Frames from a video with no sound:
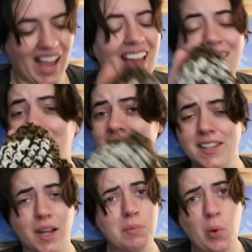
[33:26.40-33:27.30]
I cast
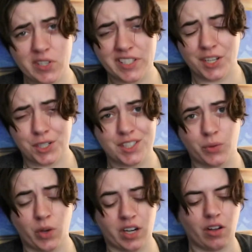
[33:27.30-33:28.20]
on more stitches
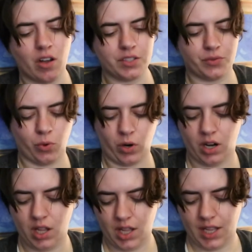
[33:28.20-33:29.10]
than what it calls for
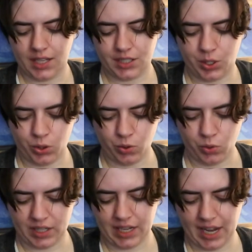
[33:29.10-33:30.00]

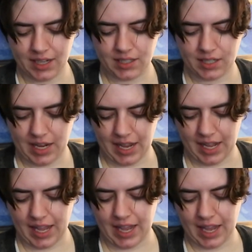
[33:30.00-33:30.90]
to get
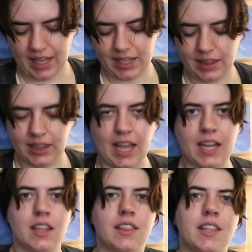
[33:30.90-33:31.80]
a
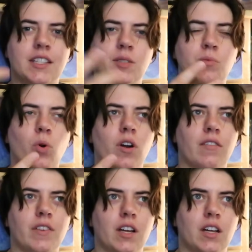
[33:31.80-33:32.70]
length that's more
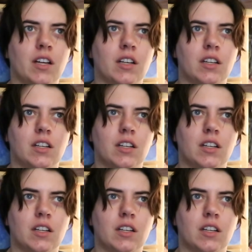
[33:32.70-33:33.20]
of a